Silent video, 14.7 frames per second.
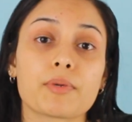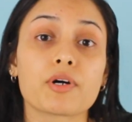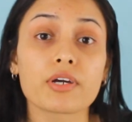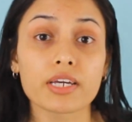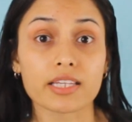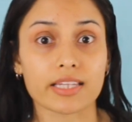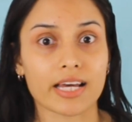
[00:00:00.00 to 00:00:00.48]

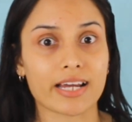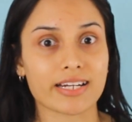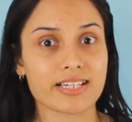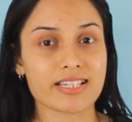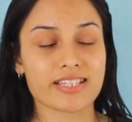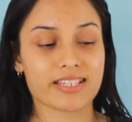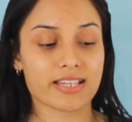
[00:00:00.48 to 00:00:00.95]
Okay, that
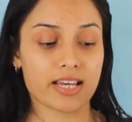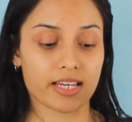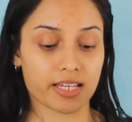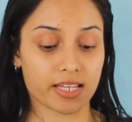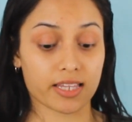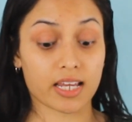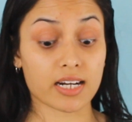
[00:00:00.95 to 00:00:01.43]
is
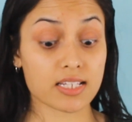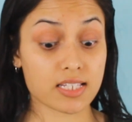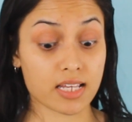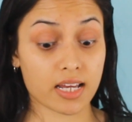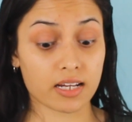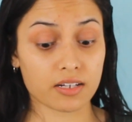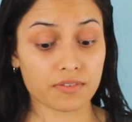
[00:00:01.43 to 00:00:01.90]

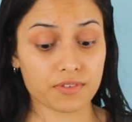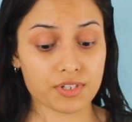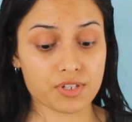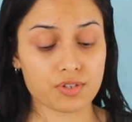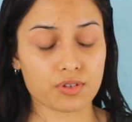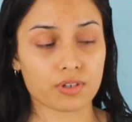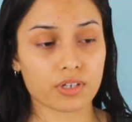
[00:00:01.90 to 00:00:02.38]
the end of the
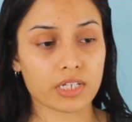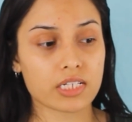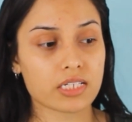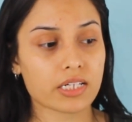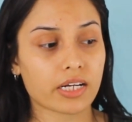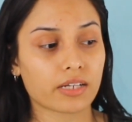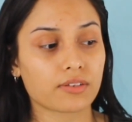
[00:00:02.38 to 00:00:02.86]
story.
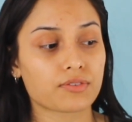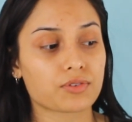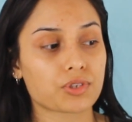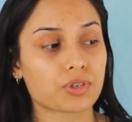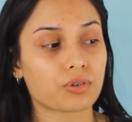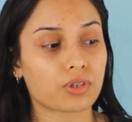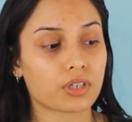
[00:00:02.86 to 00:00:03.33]
It's kind of
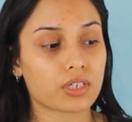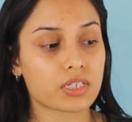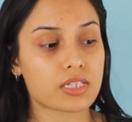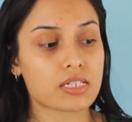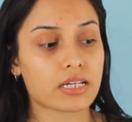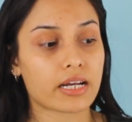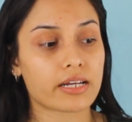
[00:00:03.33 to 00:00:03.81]
short,
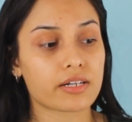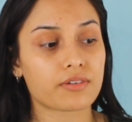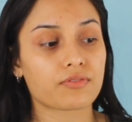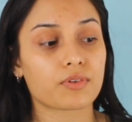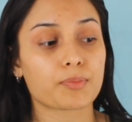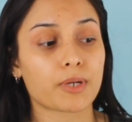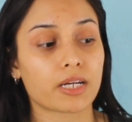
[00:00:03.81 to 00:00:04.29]
it's kind
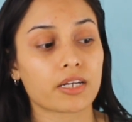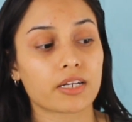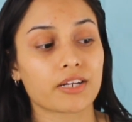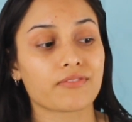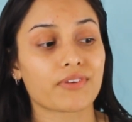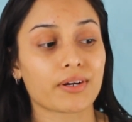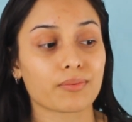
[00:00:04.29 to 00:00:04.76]
of
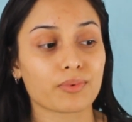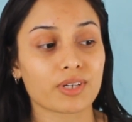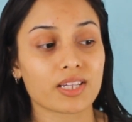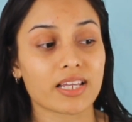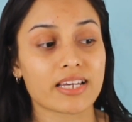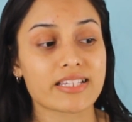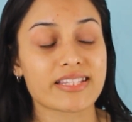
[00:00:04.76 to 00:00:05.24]
repetitive. I
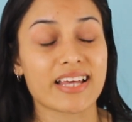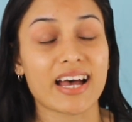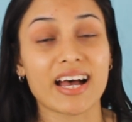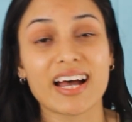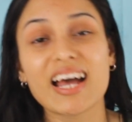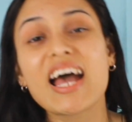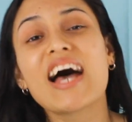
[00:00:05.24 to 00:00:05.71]
realize
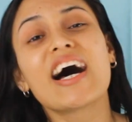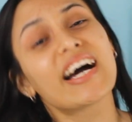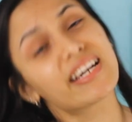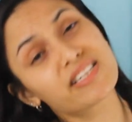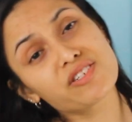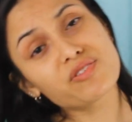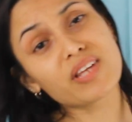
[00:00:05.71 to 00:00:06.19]
that.
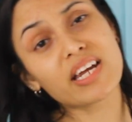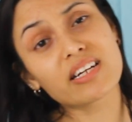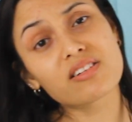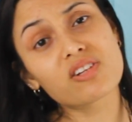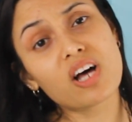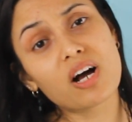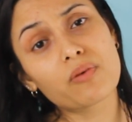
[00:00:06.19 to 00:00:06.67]
I do that
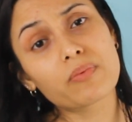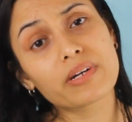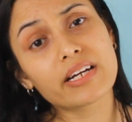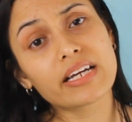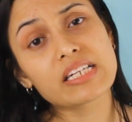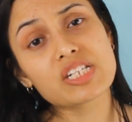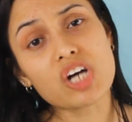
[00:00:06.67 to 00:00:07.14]
a lot
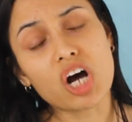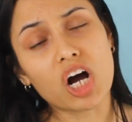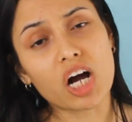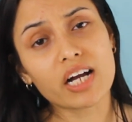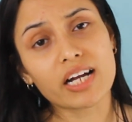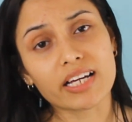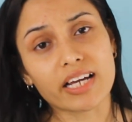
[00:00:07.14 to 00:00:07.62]
when I
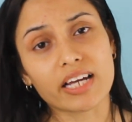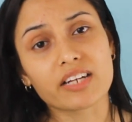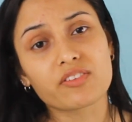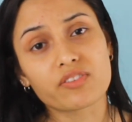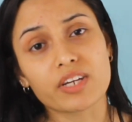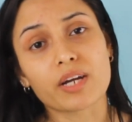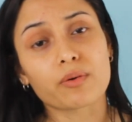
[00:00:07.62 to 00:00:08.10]
talk. I
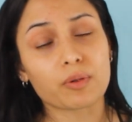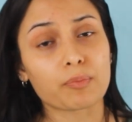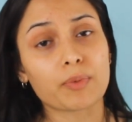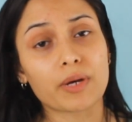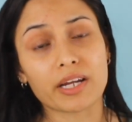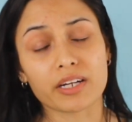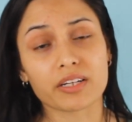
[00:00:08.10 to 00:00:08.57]
kind of get
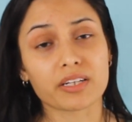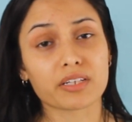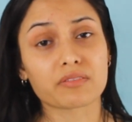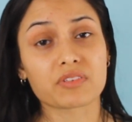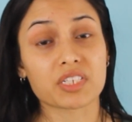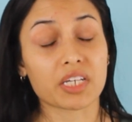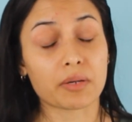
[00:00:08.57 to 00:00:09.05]

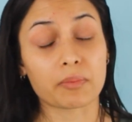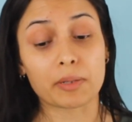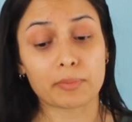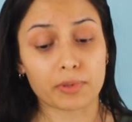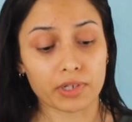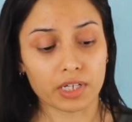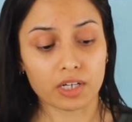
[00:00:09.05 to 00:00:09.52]
repetitive to get my
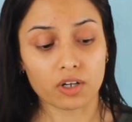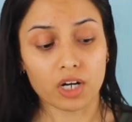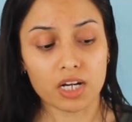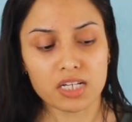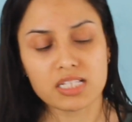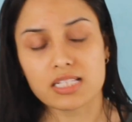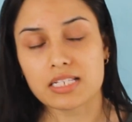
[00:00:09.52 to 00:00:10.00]
point
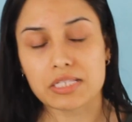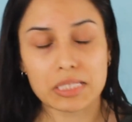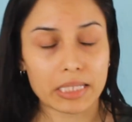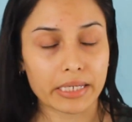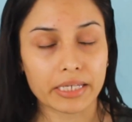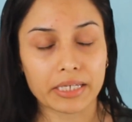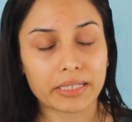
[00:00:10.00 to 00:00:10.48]
across.
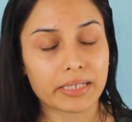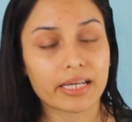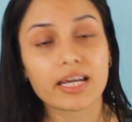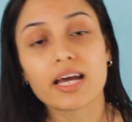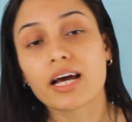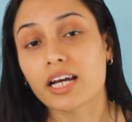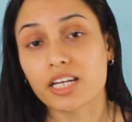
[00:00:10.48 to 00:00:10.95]
Like,
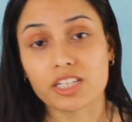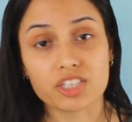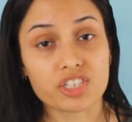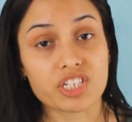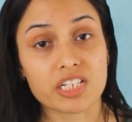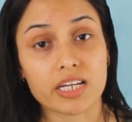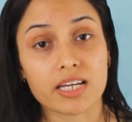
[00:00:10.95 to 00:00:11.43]
I
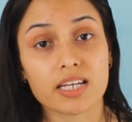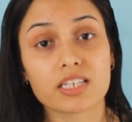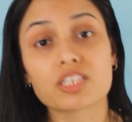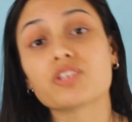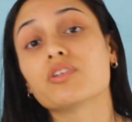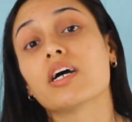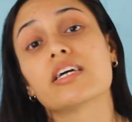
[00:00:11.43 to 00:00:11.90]

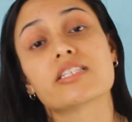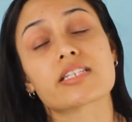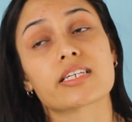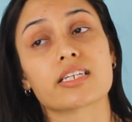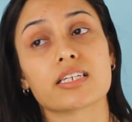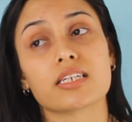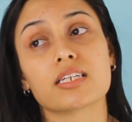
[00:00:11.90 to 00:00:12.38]
understand
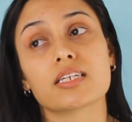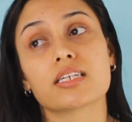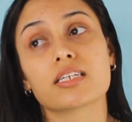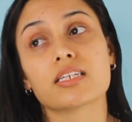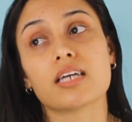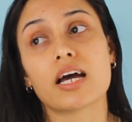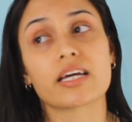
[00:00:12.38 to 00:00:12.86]

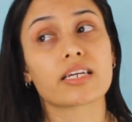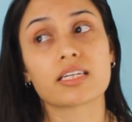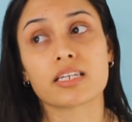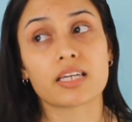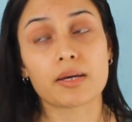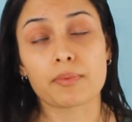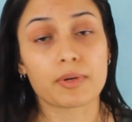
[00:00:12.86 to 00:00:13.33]
I
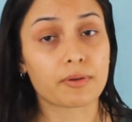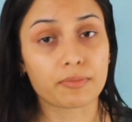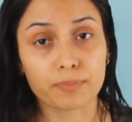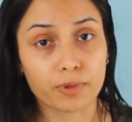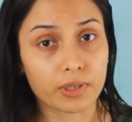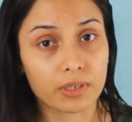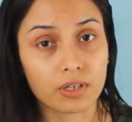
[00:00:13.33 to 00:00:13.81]
can get my
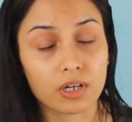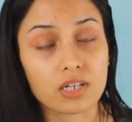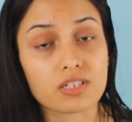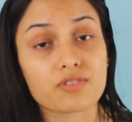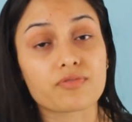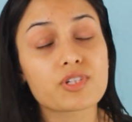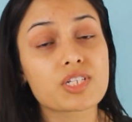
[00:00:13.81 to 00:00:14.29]
point
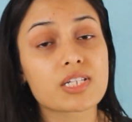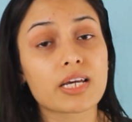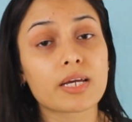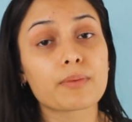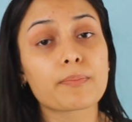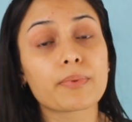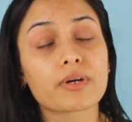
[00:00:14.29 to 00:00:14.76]
across the first
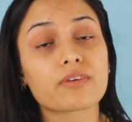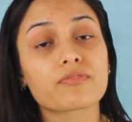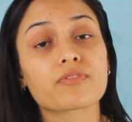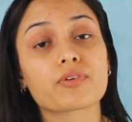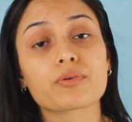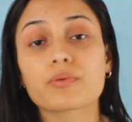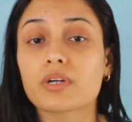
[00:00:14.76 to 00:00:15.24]
time, but
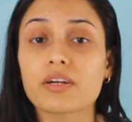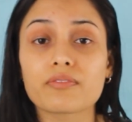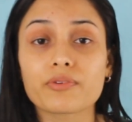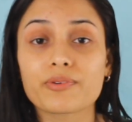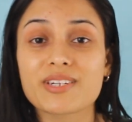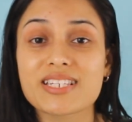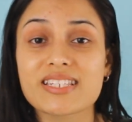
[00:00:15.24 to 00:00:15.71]
for
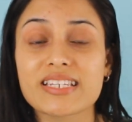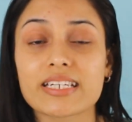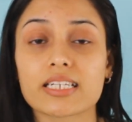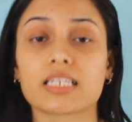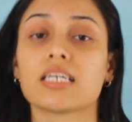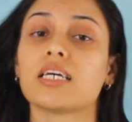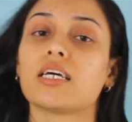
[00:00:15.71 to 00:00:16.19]
whatever
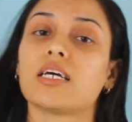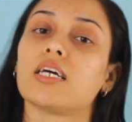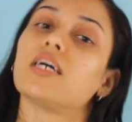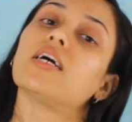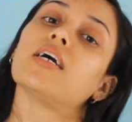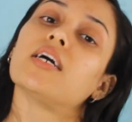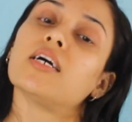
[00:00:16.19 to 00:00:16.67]
reason,
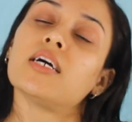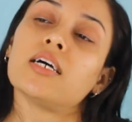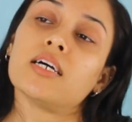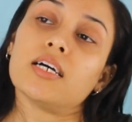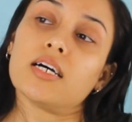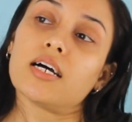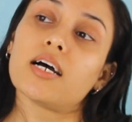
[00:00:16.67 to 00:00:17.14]

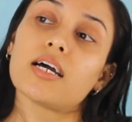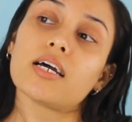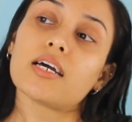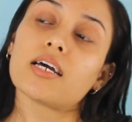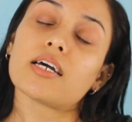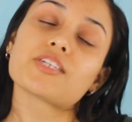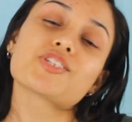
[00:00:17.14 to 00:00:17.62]

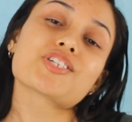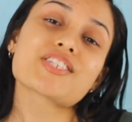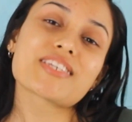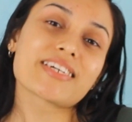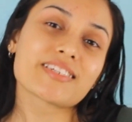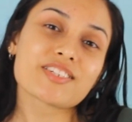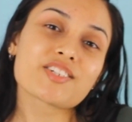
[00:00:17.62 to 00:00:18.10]
I
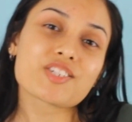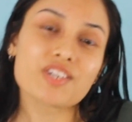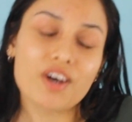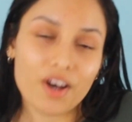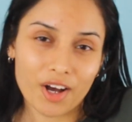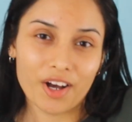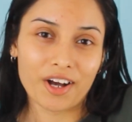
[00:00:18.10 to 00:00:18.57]
just like to
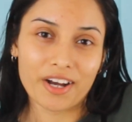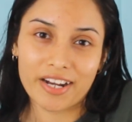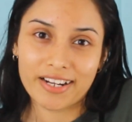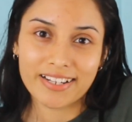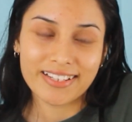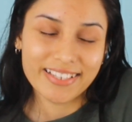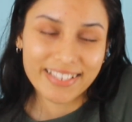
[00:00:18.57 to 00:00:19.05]
talk.